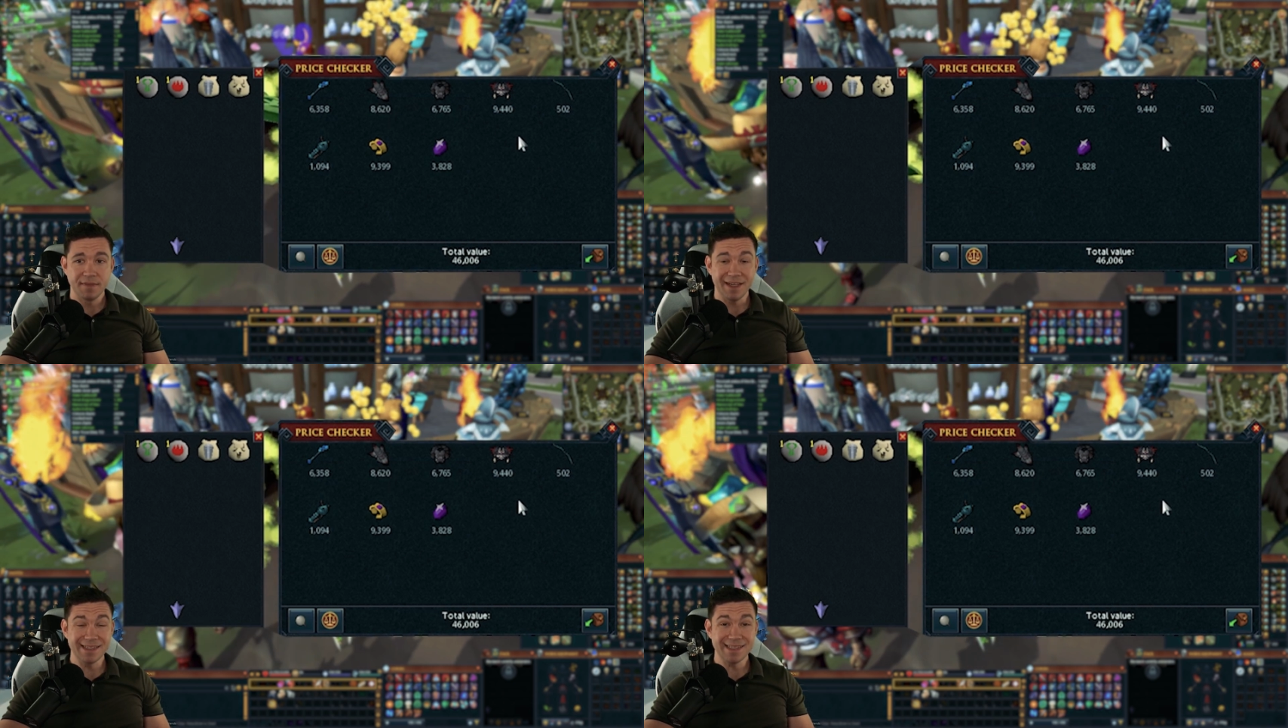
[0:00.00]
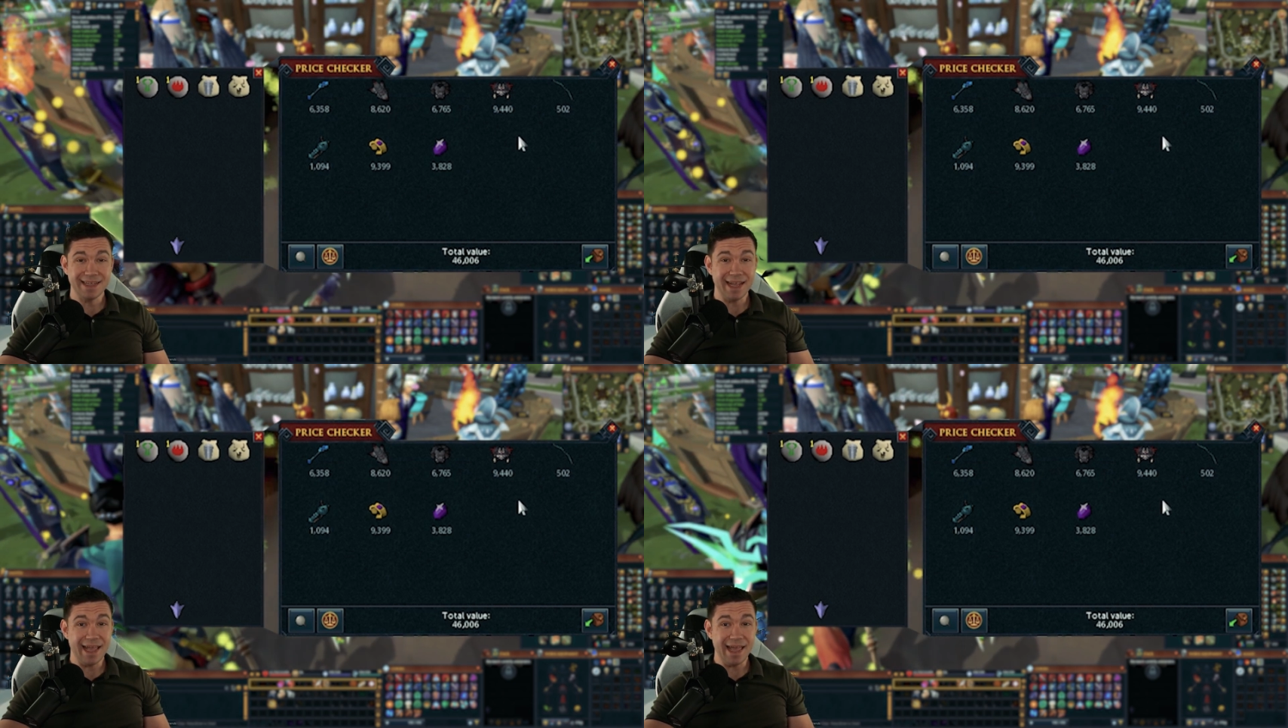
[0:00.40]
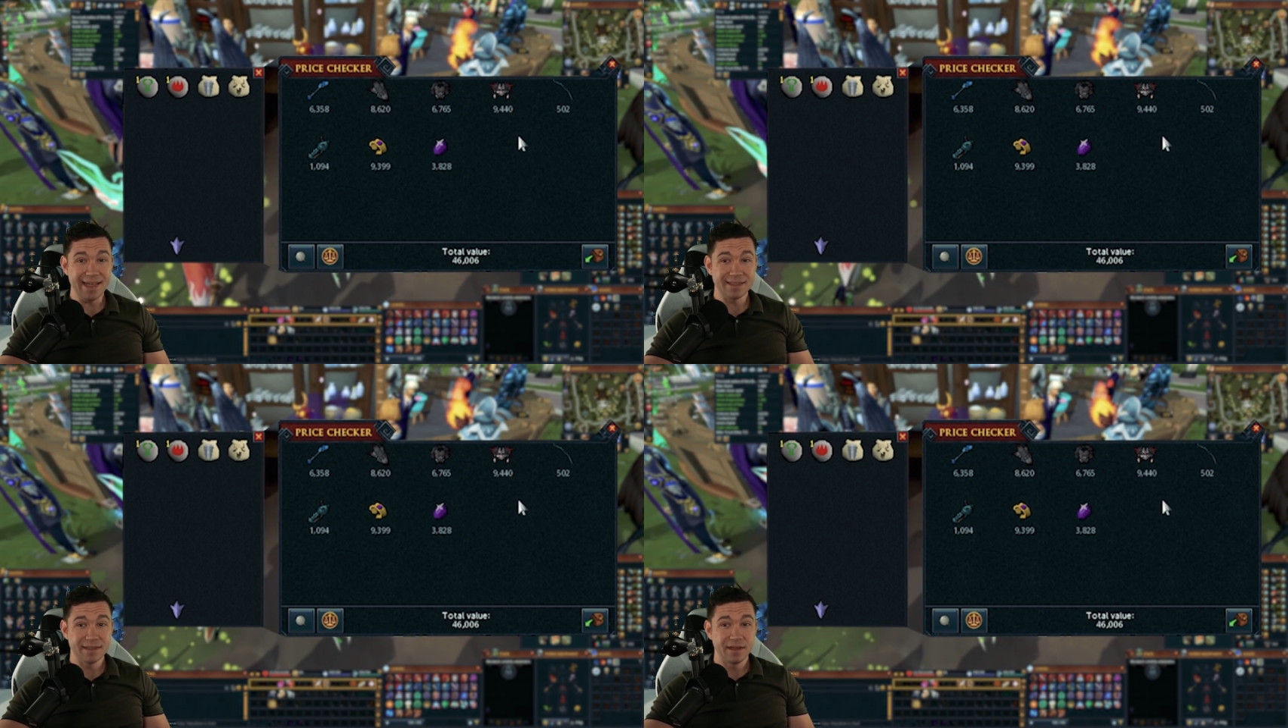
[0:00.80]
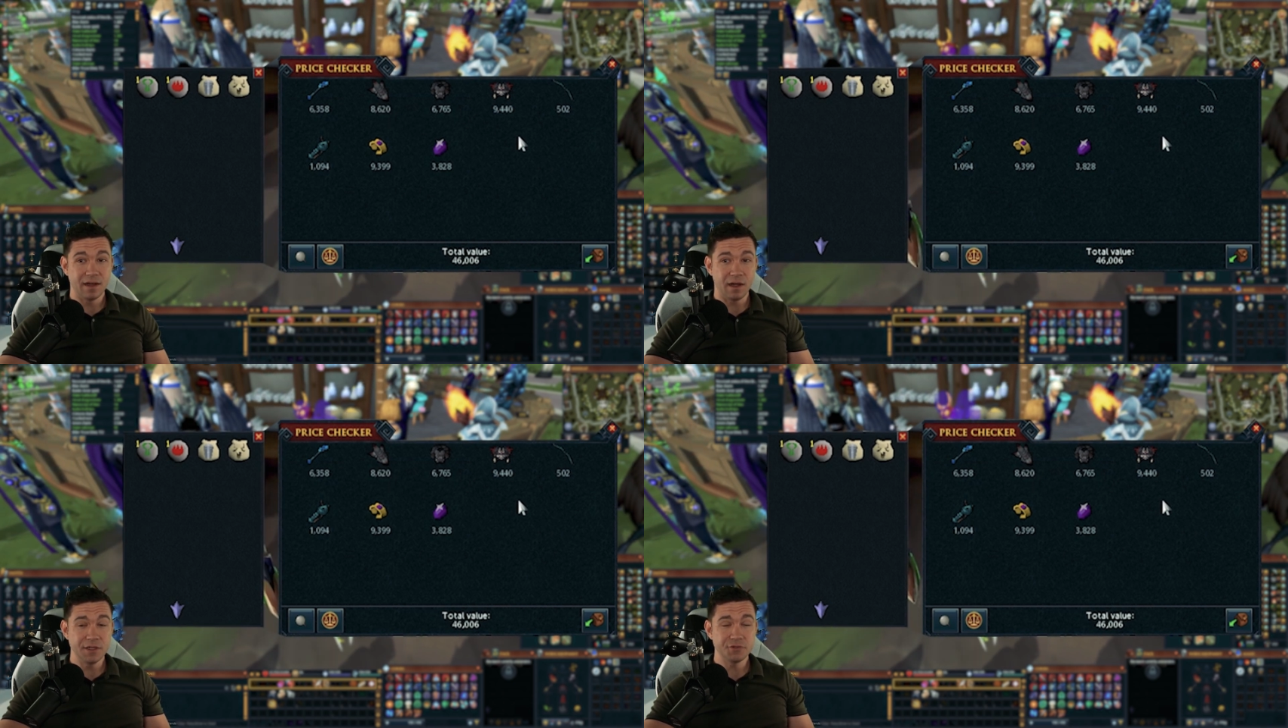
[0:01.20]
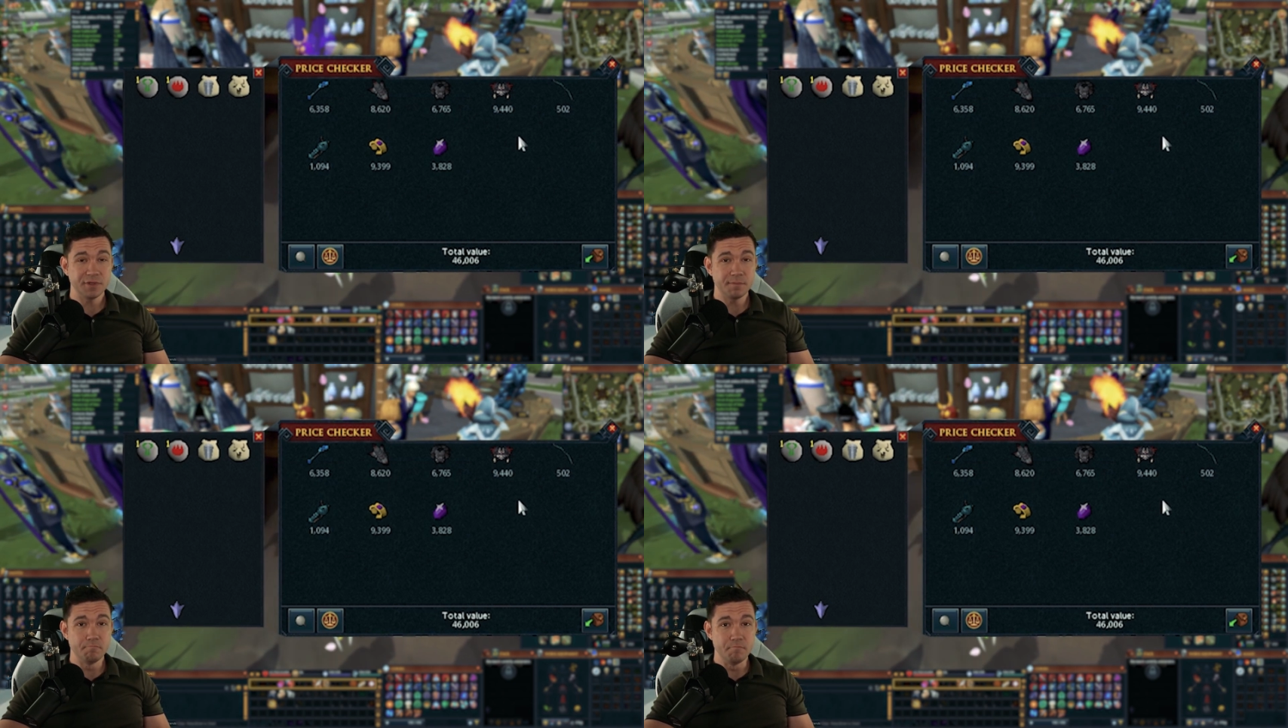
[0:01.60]
that is an
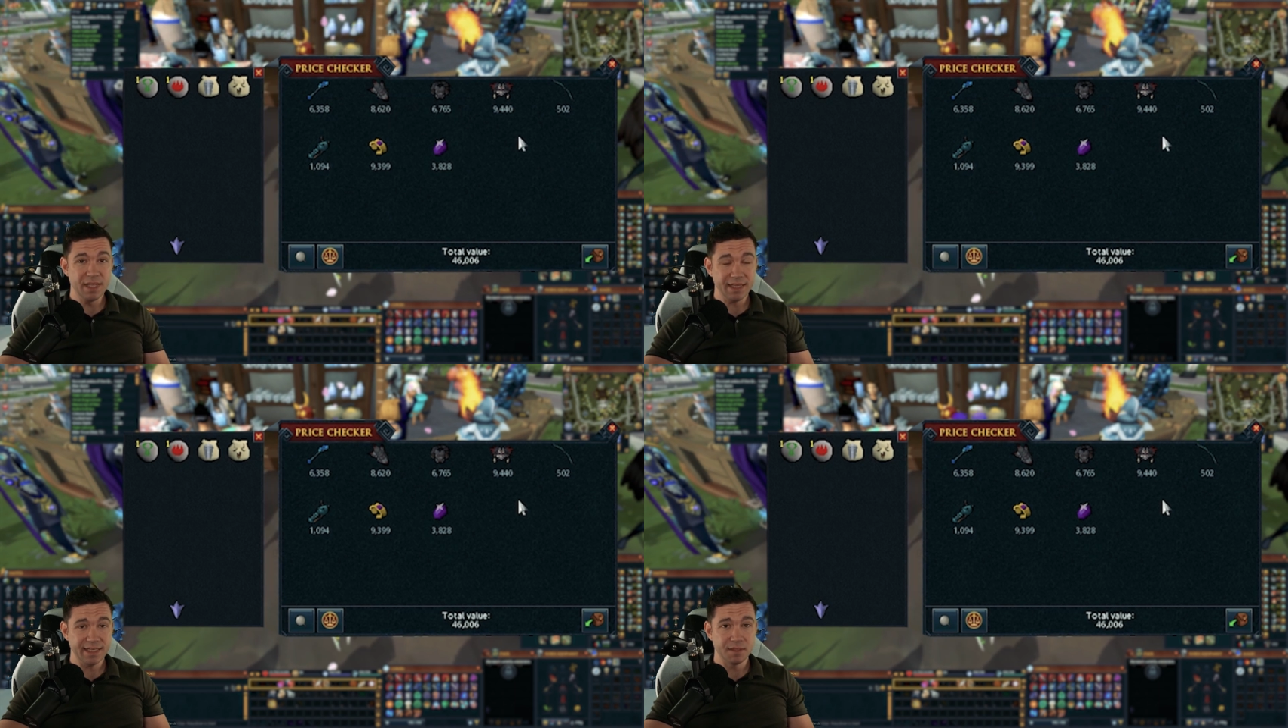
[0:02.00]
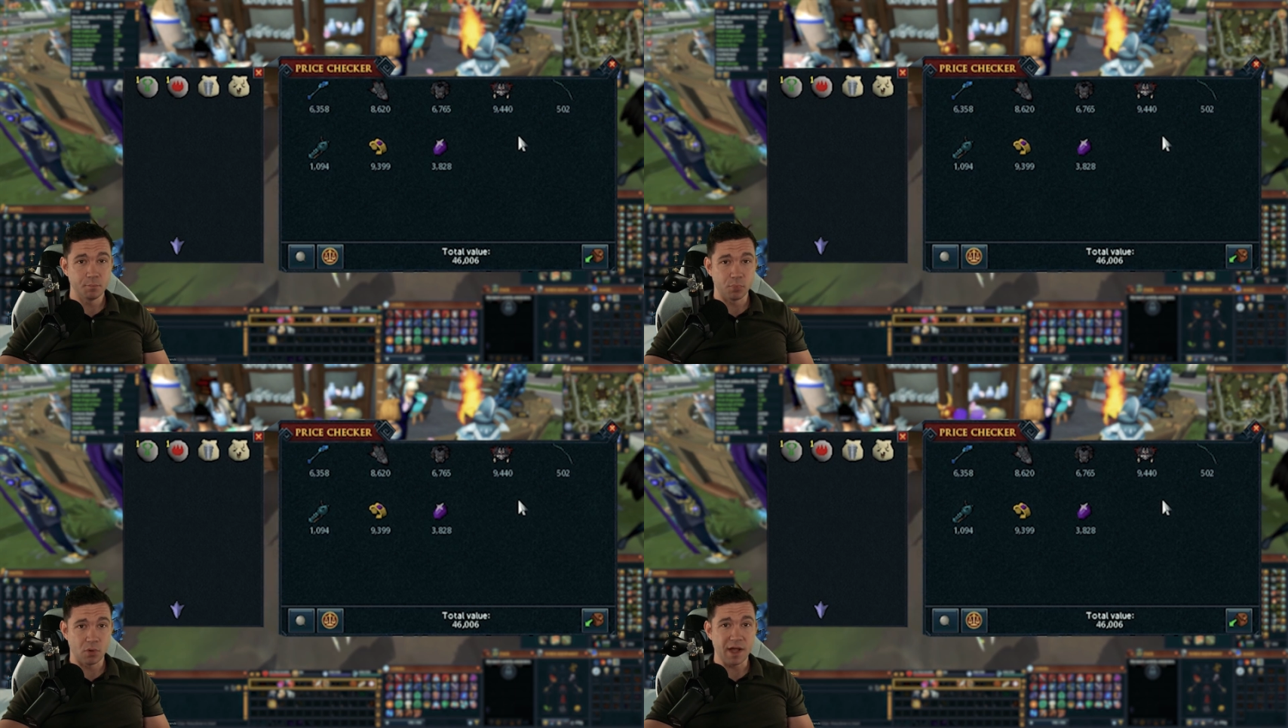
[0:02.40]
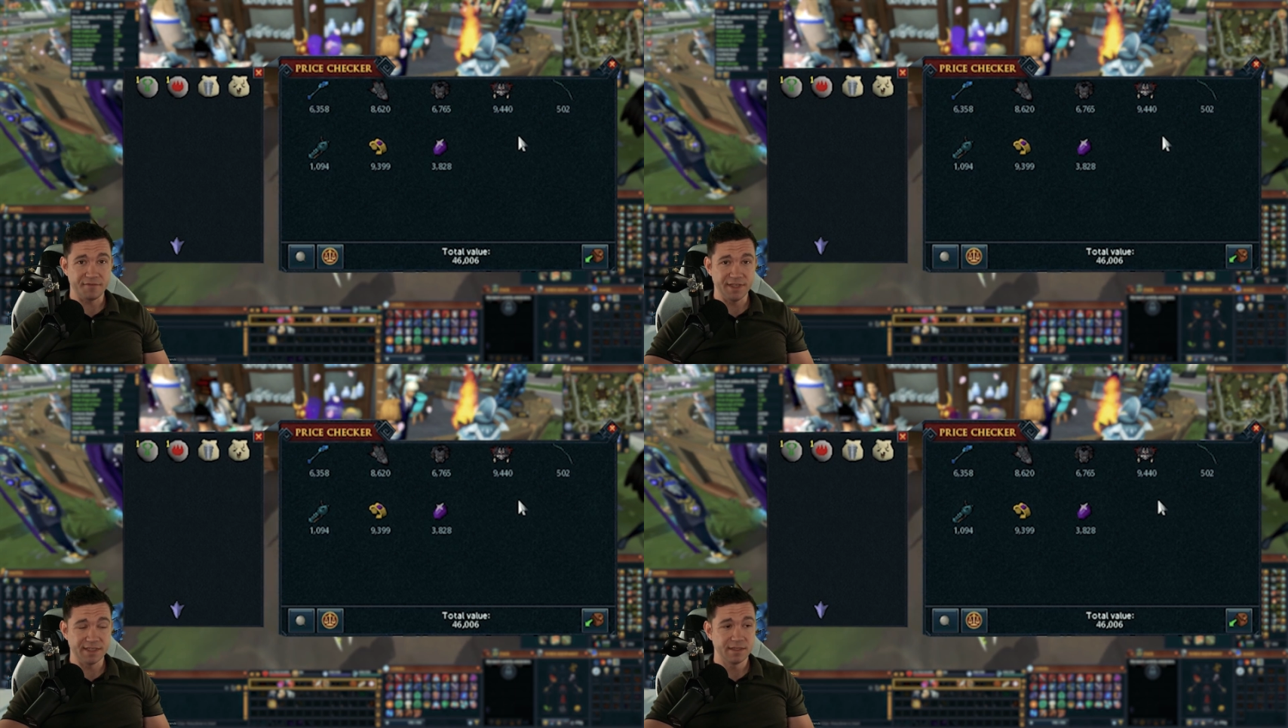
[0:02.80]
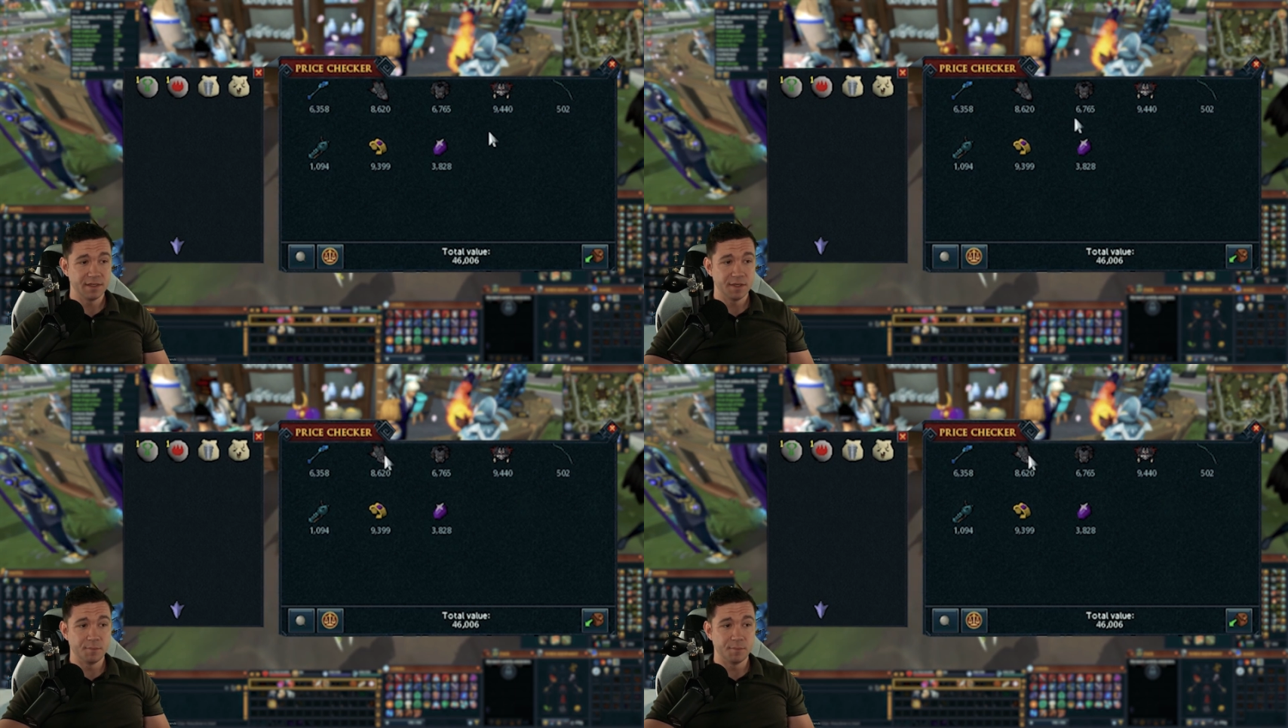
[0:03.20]
800 million profit